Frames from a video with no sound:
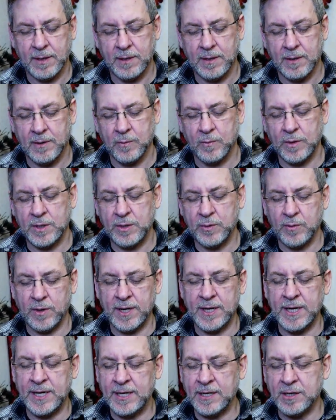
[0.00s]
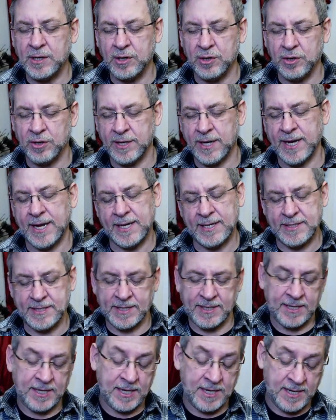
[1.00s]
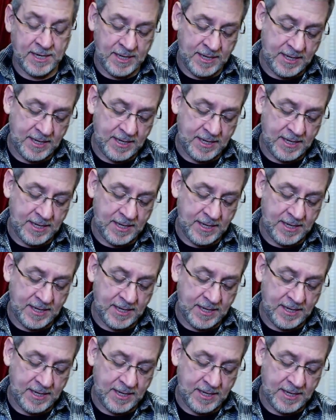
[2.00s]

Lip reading: what do I need to look at today?